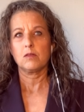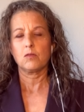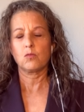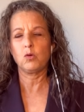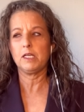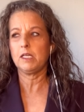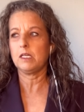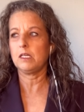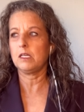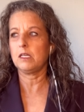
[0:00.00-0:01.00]

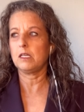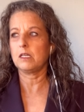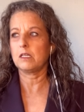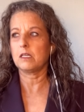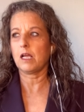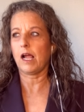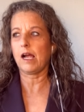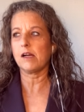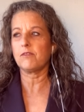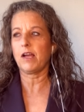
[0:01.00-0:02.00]
We
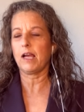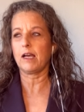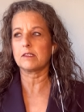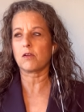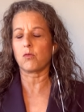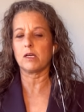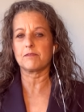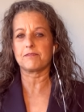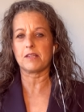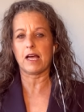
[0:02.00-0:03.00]
have had quite
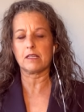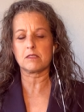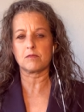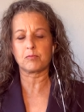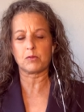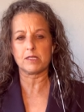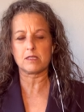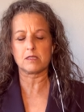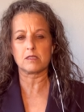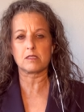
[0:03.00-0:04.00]
flat
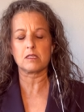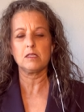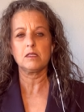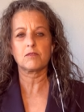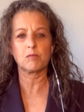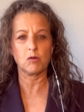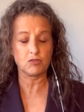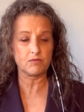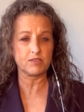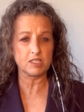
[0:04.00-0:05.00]
prices for
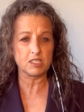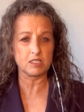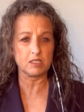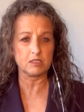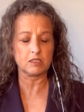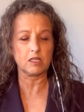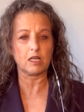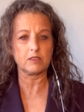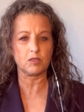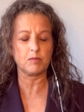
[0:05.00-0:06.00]
most of this year, a
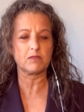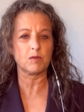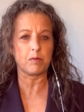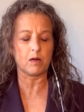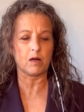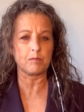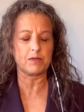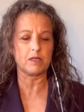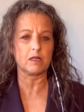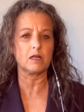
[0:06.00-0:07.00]
little bit of a pop
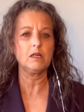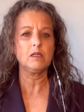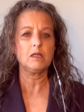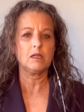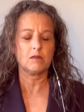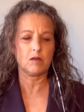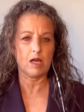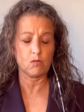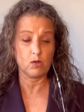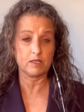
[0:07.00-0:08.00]
there
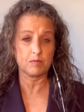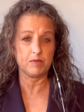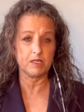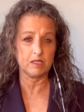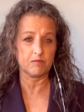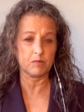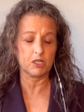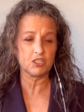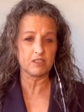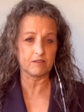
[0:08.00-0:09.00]
right at the beginning of
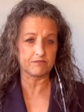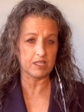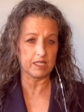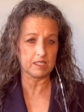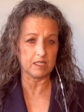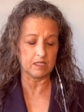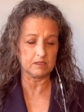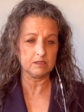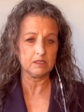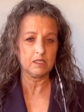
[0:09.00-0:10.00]
March, and then flat
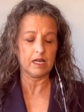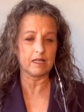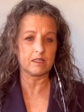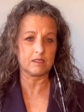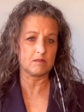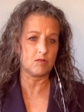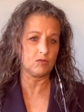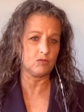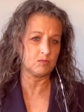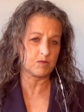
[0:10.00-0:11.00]
again at the
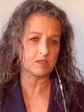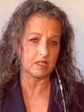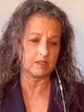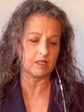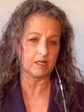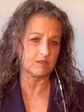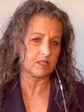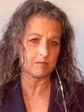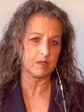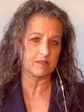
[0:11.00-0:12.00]
new slightly higher,
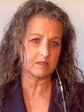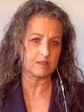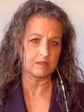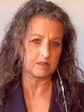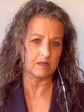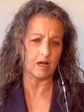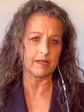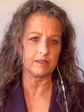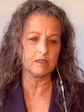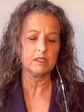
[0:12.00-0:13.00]
10 bucks
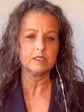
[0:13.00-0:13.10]
higher.